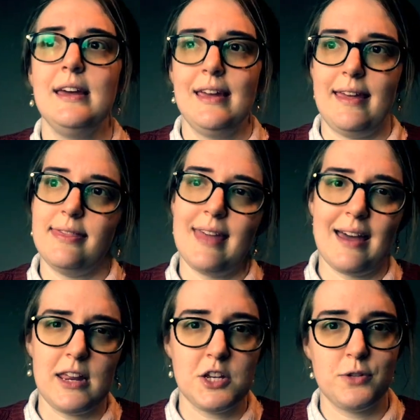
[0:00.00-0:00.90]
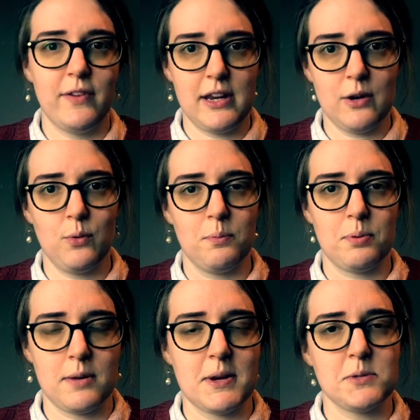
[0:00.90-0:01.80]
in that each video will
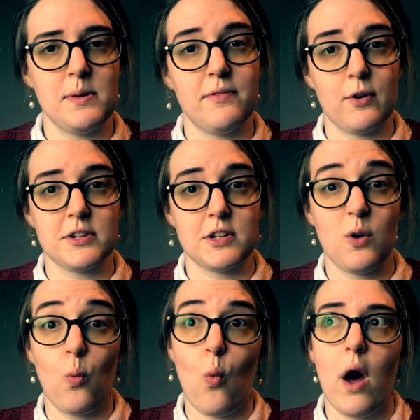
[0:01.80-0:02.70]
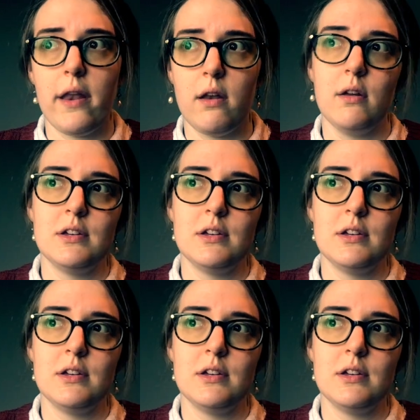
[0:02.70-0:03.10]
much be focused on one